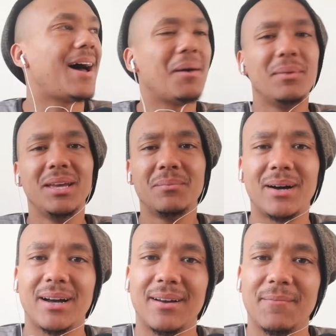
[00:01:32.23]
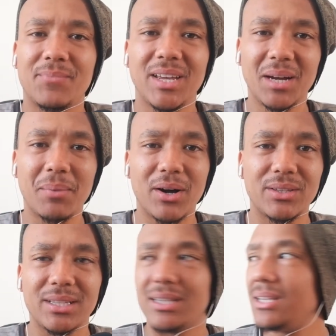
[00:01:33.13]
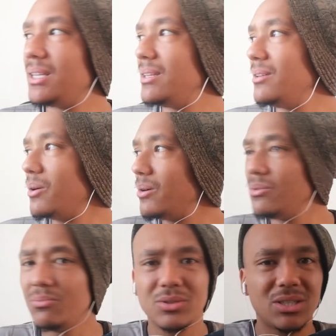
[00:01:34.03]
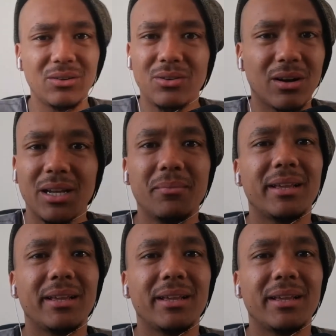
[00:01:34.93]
I mean, ma, think about it. Yo, you must not, you're not gonna